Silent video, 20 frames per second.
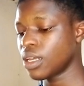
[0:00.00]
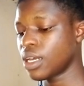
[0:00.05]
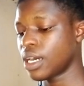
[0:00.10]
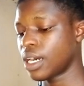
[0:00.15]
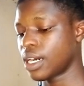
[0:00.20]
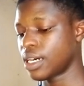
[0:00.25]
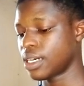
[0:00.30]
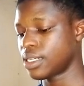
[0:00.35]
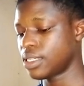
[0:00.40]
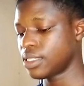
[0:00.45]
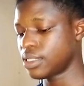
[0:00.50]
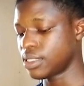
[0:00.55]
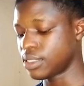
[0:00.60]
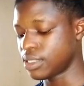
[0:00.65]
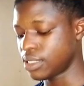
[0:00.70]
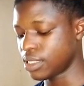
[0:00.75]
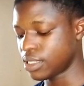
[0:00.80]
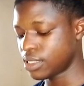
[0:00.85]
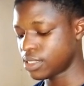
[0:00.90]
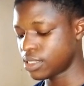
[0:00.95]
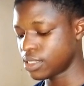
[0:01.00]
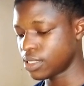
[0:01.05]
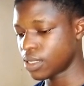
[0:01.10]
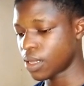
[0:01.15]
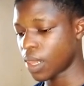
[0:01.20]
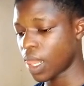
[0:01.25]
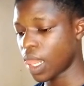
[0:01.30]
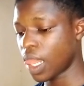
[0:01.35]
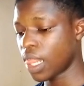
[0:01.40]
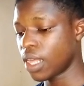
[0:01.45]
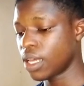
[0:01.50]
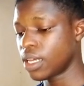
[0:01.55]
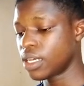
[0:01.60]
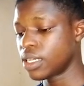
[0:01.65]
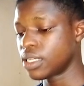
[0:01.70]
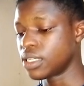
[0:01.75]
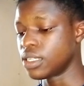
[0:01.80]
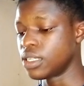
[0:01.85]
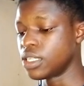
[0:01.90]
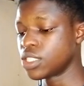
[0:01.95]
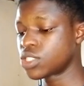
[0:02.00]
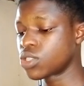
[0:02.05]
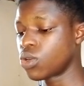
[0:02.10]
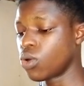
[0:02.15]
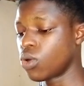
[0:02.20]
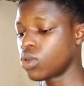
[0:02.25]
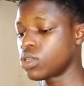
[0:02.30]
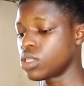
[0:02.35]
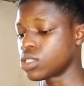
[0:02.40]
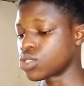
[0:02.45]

And this is it. This code